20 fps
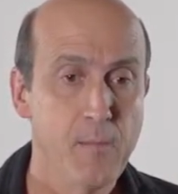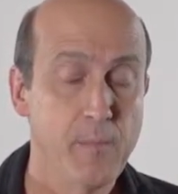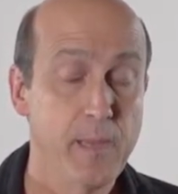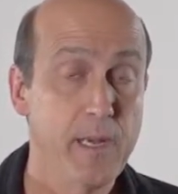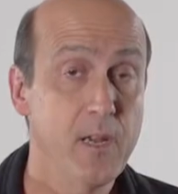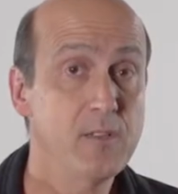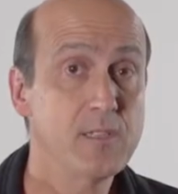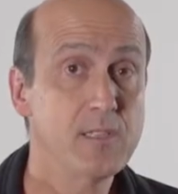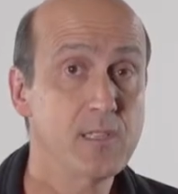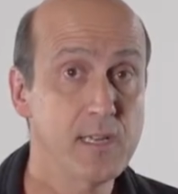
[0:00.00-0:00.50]

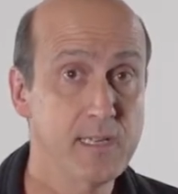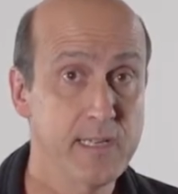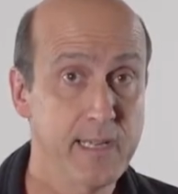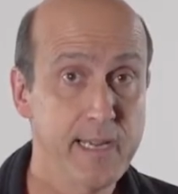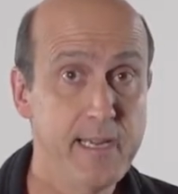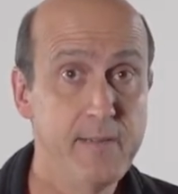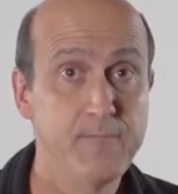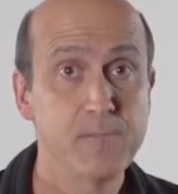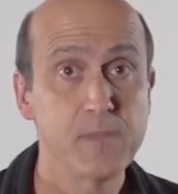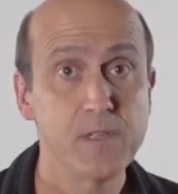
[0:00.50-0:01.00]
But on
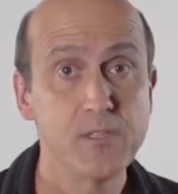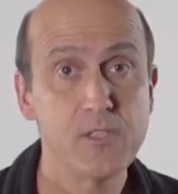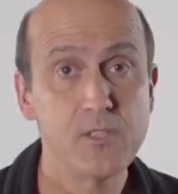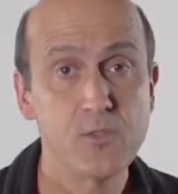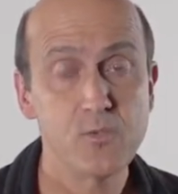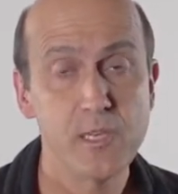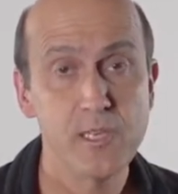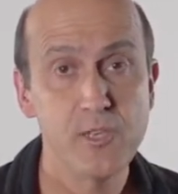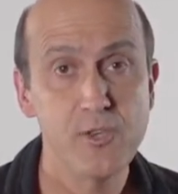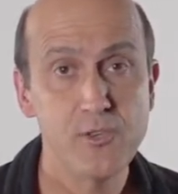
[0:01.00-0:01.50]
Sunday, this
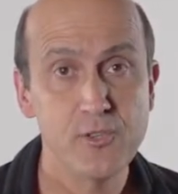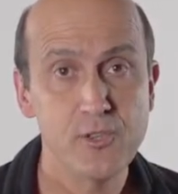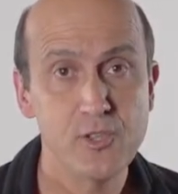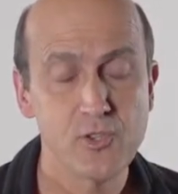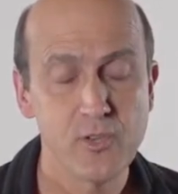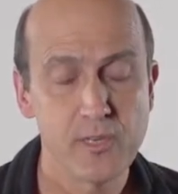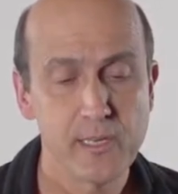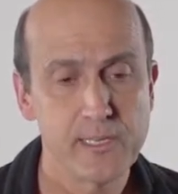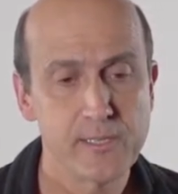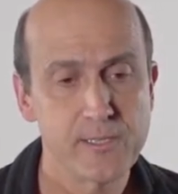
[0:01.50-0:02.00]
is where you can
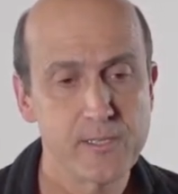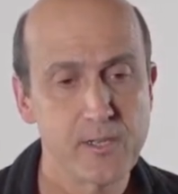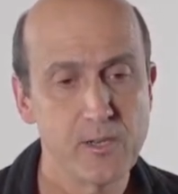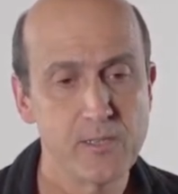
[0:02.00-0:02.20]
join us.